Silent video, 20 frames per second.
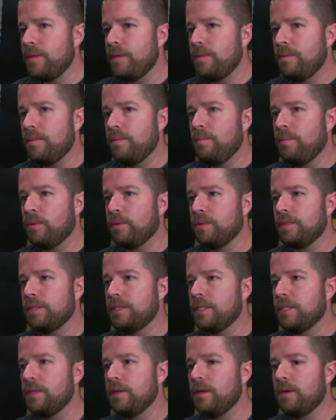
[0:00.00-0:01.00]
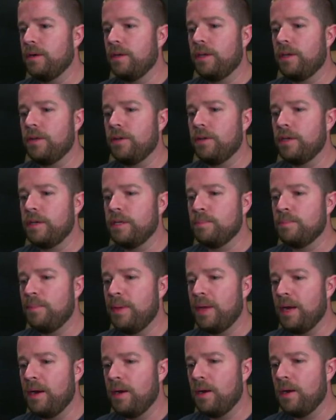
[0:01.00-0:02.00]
Opponent's sitting on a Curious
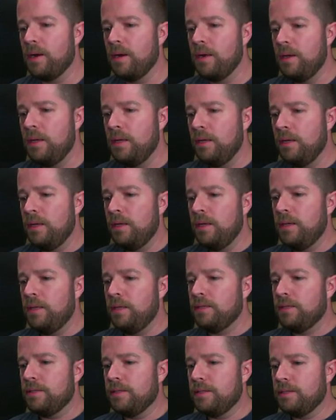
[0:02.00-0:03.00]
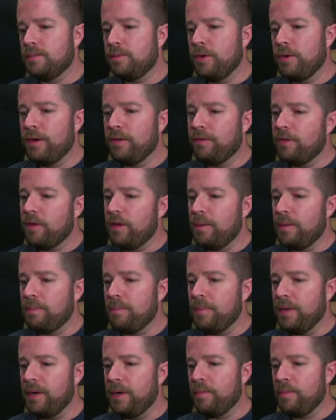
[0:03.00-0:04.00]
Pair. So at this point, I've got an
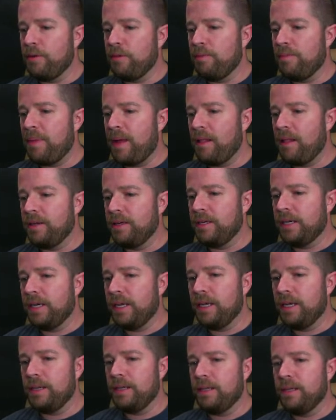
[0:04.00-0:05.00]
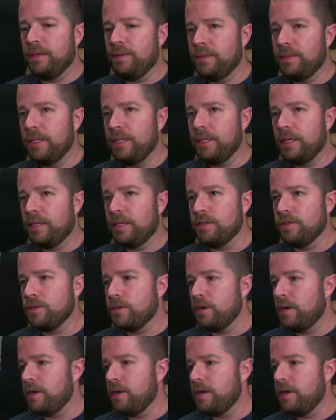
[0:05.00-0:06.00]
Embereth Paladin in hand. I'd really like to draw
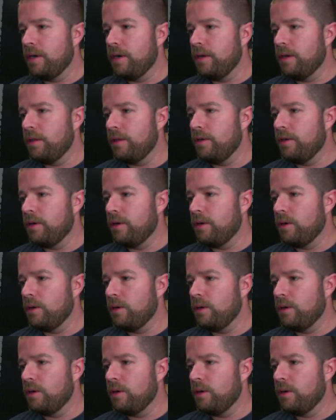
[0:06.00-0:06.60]
another.